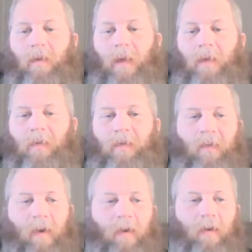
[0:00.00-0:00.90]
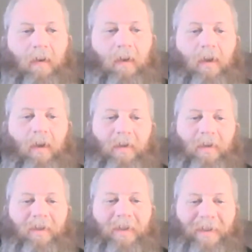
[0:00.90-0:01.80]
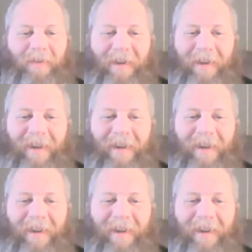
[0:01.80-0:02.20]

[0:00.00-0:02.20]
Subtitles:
that's fine. You can do what you want.